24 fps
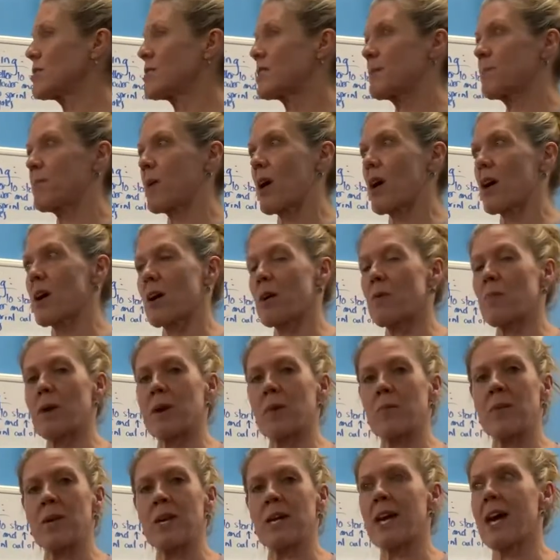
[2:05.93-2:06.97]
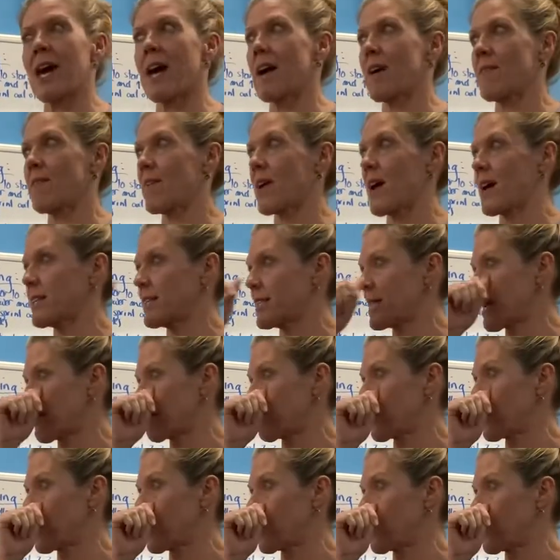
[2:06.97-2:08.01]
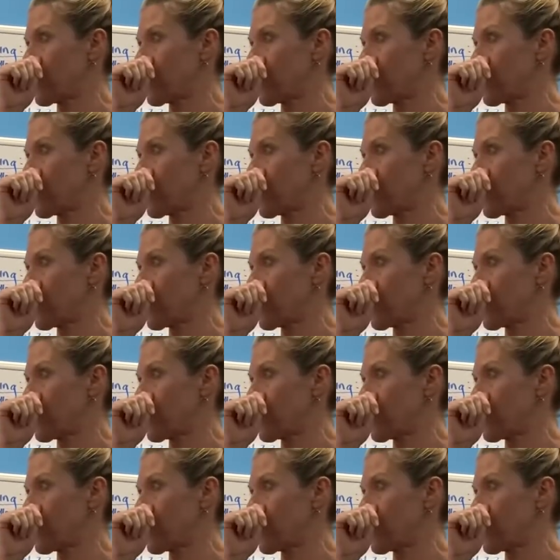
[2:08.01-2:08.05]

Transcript: to bar, when we have Demo